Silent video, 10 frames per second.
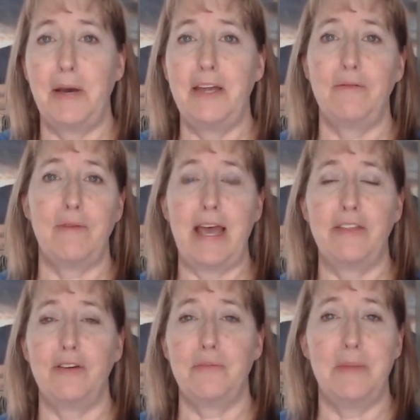but
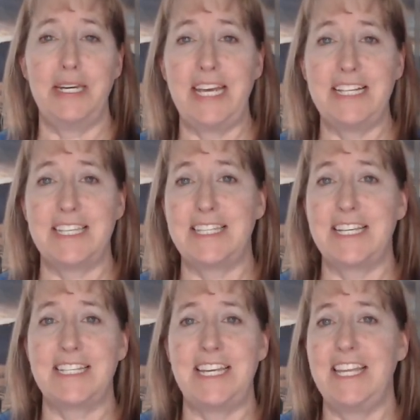rather Monday is the
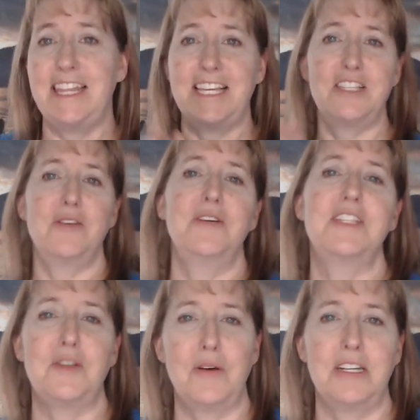16th, and so
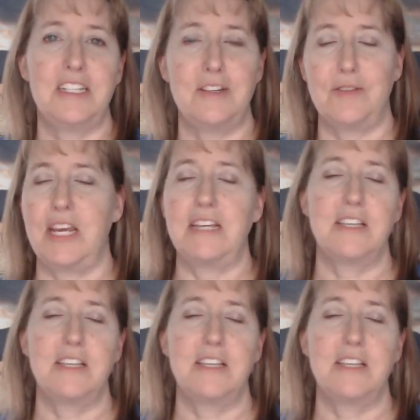it's due on a Tuesday.